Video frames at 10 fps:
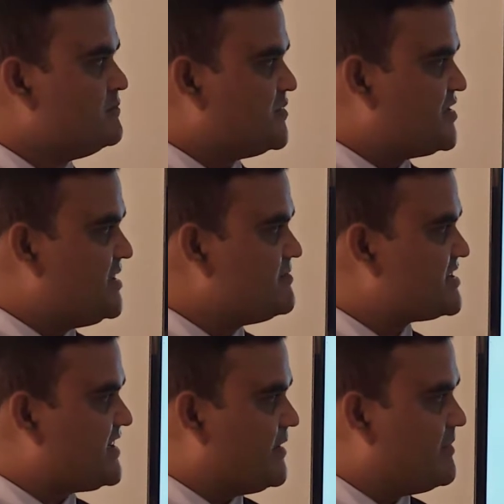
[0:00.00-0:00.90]
Dreams
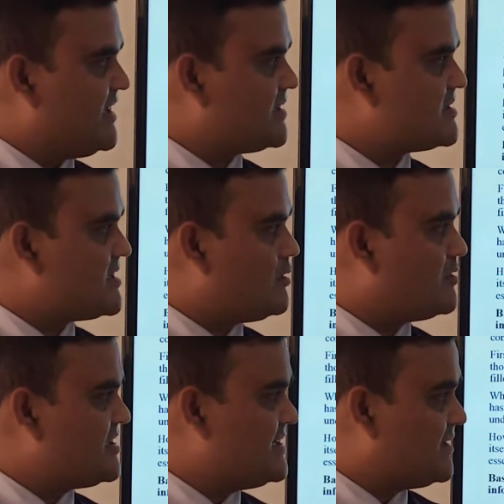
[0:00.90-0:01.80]
can be
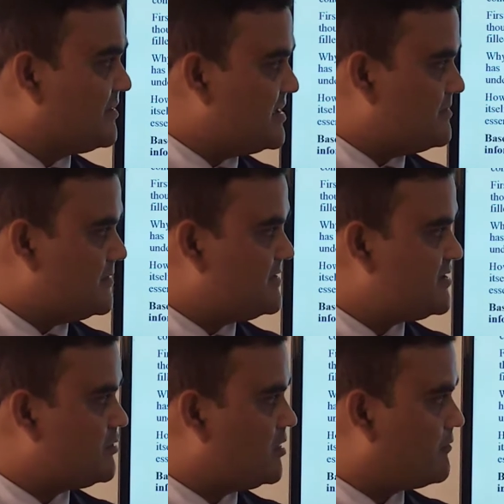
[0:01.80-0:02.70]
extraordinarily
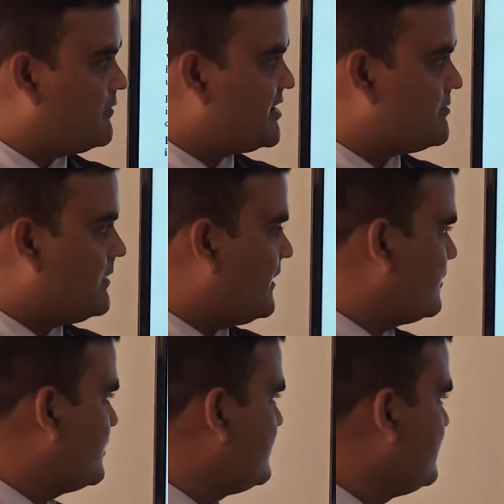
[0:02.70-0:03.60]
vivid or very vague,
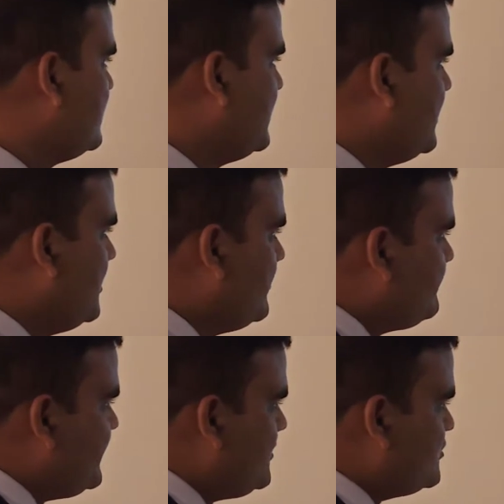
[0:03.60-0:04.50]

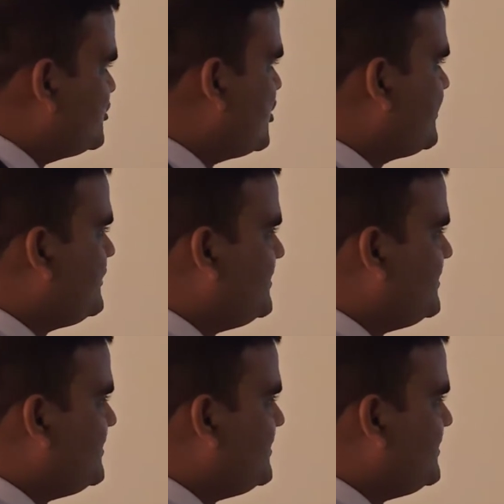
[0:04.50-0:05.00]
filled with joyful